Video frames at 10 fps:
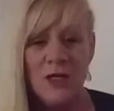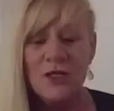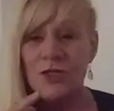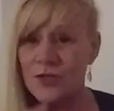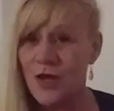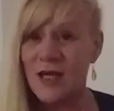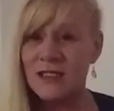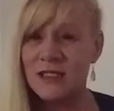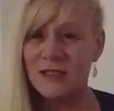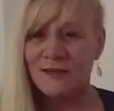
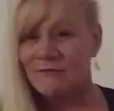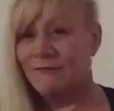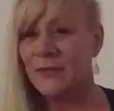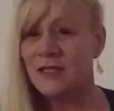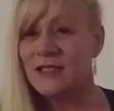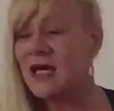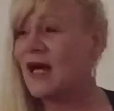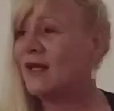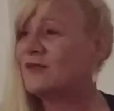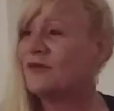Stressed. Bloody
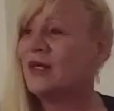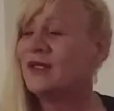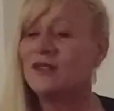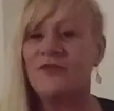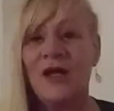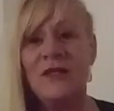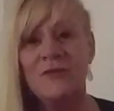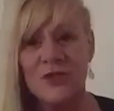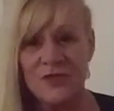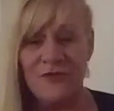hell, do I need a Valium?
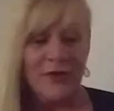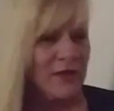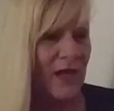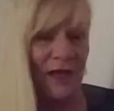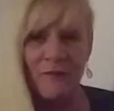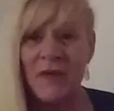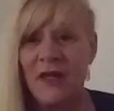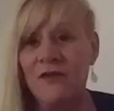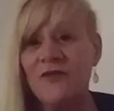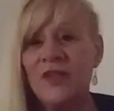Because I fucking hate
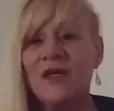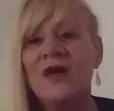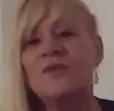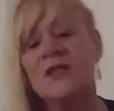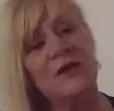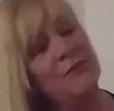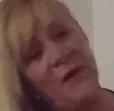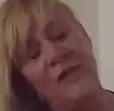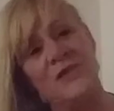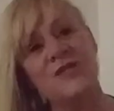making videos, and I
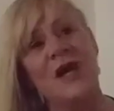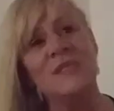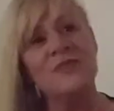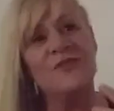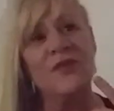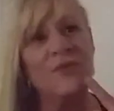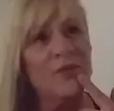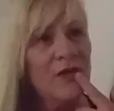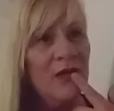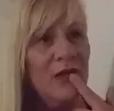apologise for...
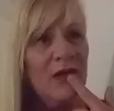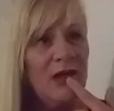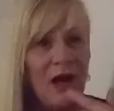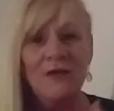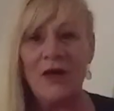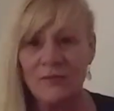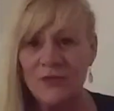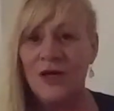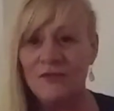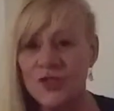
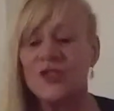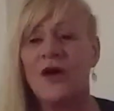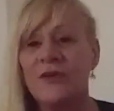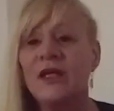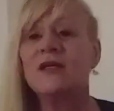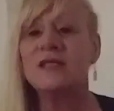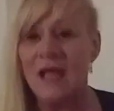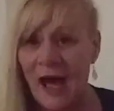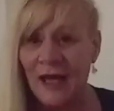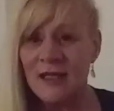I'm showing
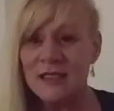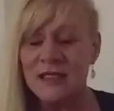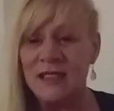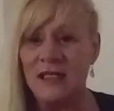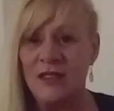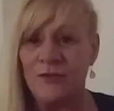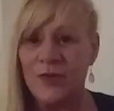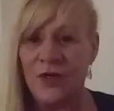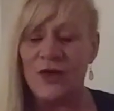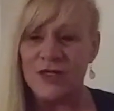anxiety
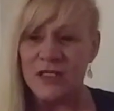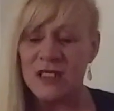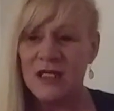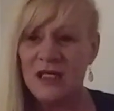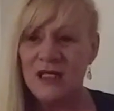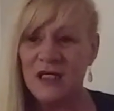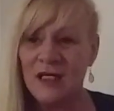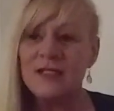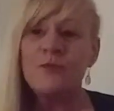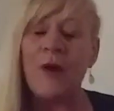because
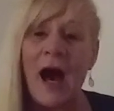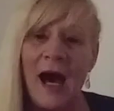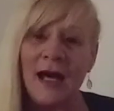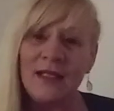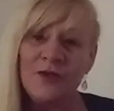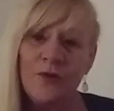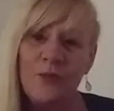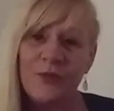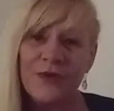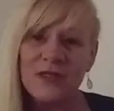it's piling
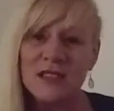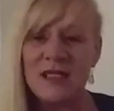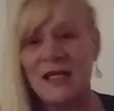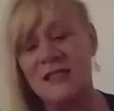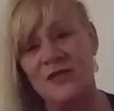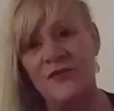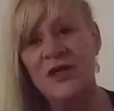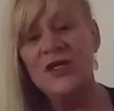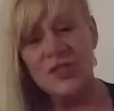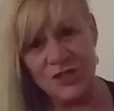up, in the sense of
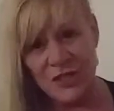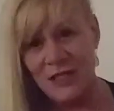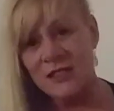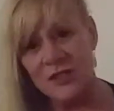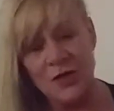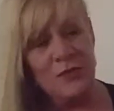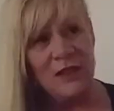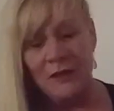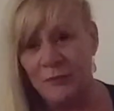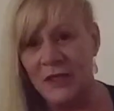she's doing
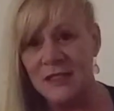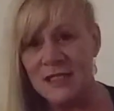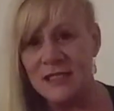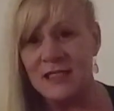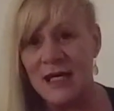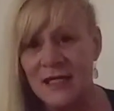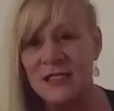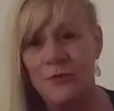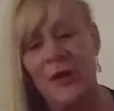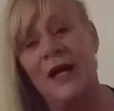the police's dirty
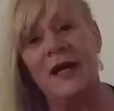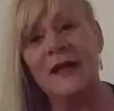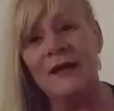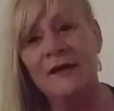work.